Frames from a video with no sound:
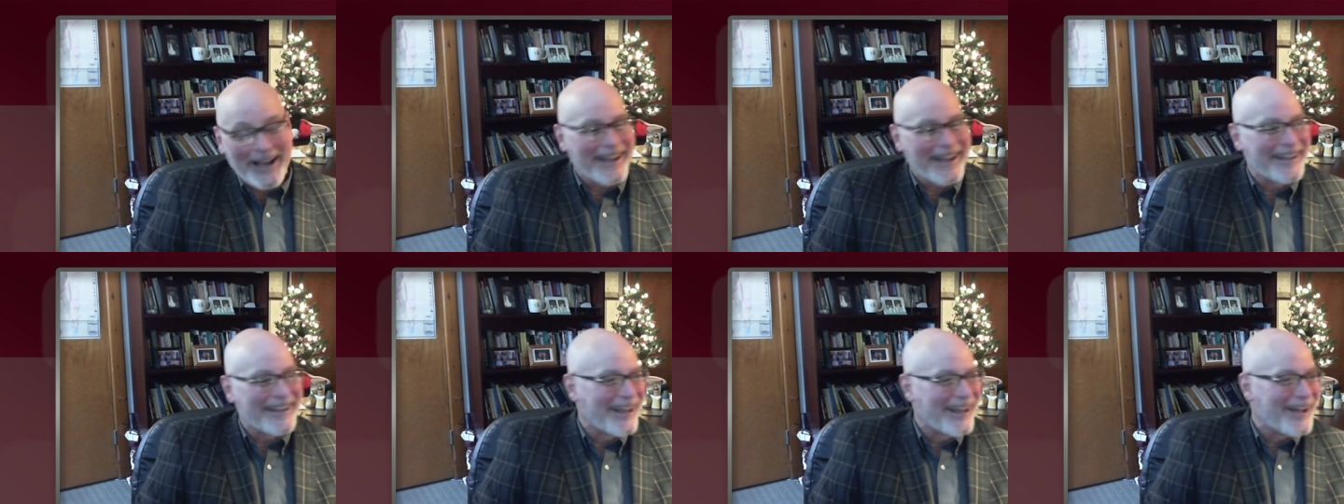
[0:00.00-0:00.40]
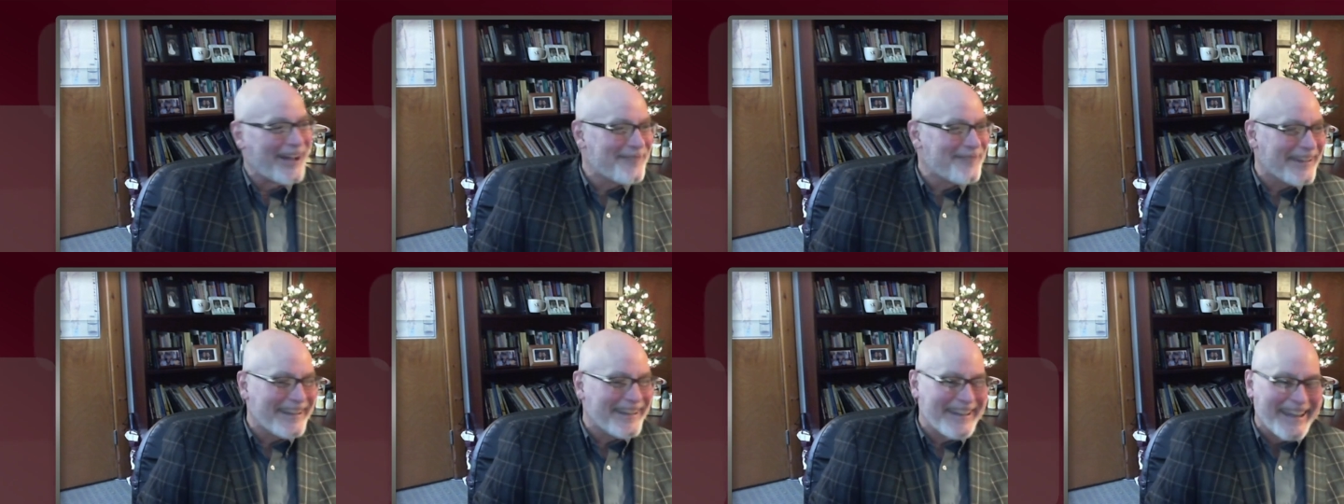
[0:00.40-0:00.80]
I
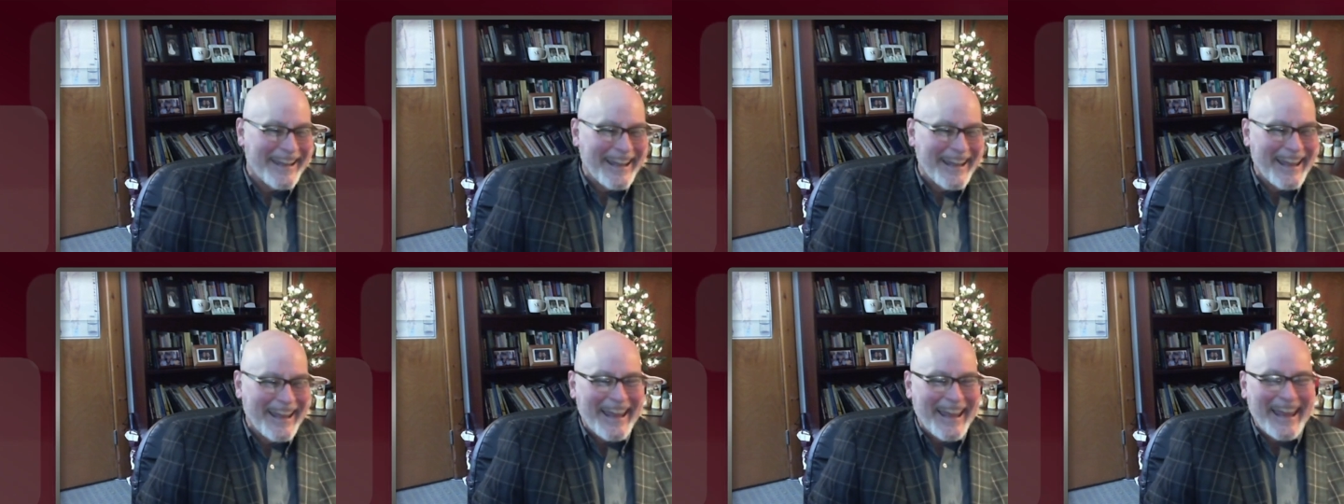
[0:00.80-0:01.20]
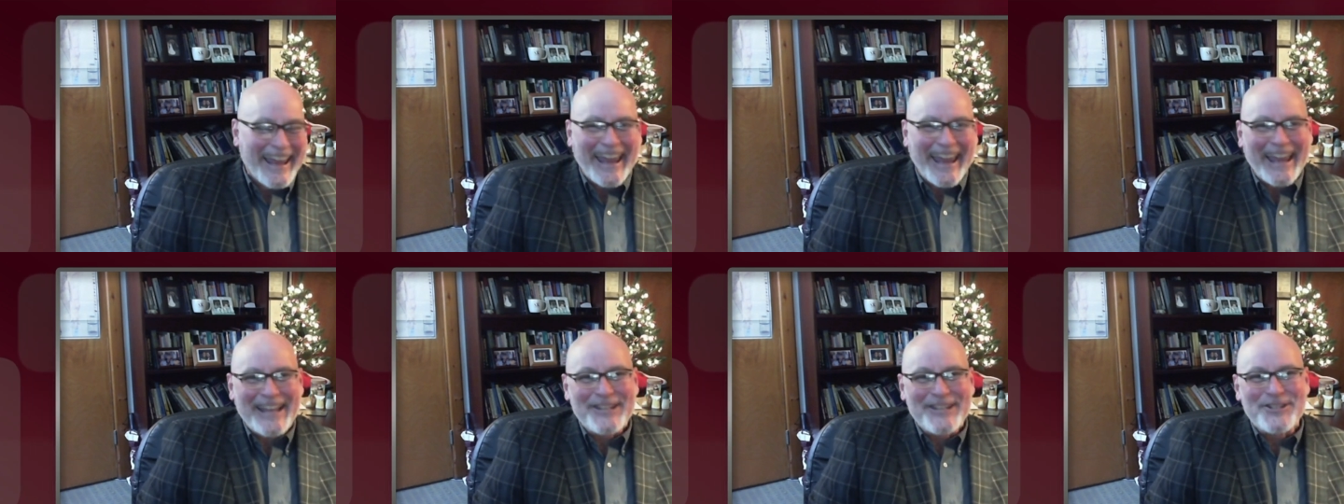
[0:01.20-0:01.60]
loved it.
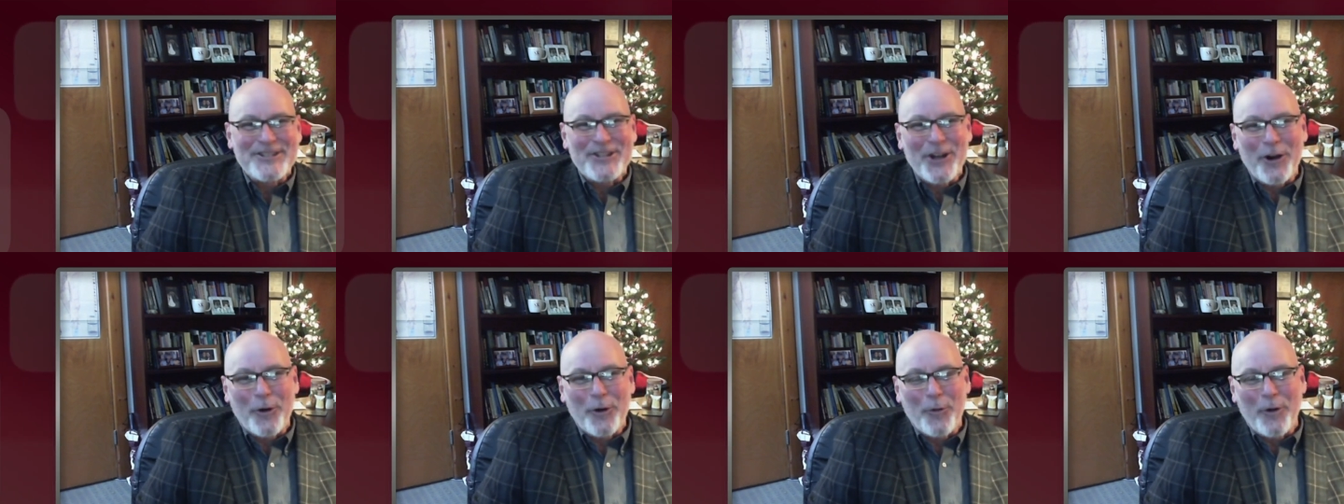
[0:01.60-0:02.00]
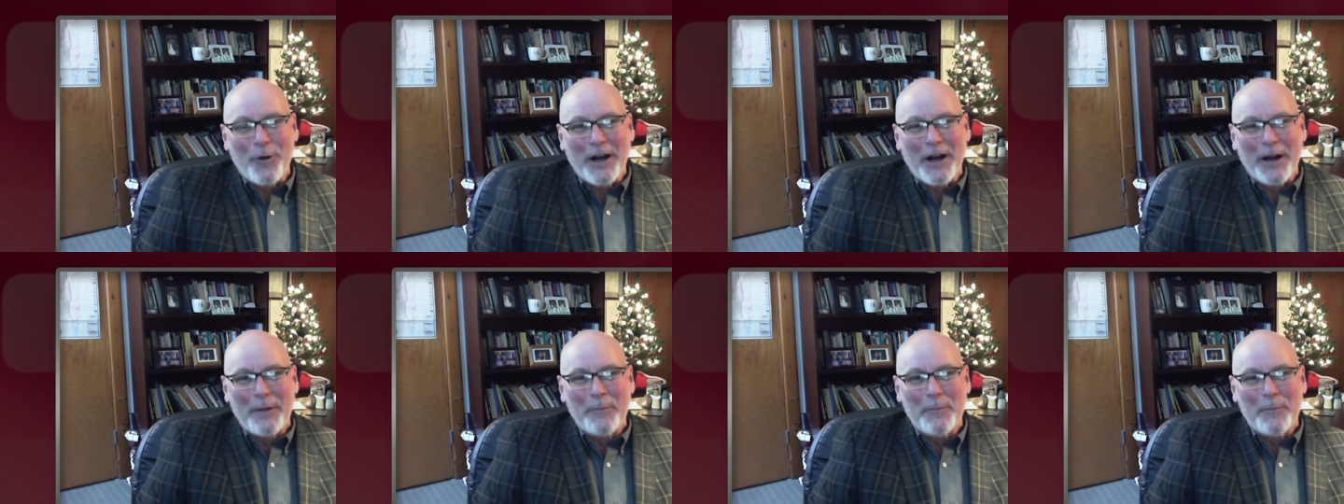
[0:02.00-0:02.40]
And so
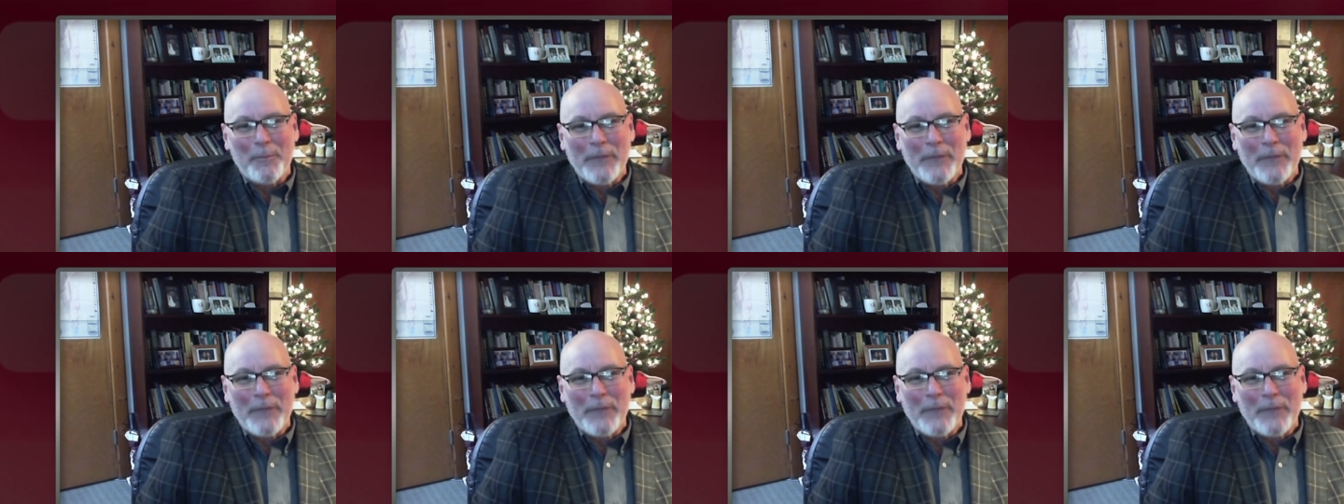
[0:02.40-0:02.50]
uh,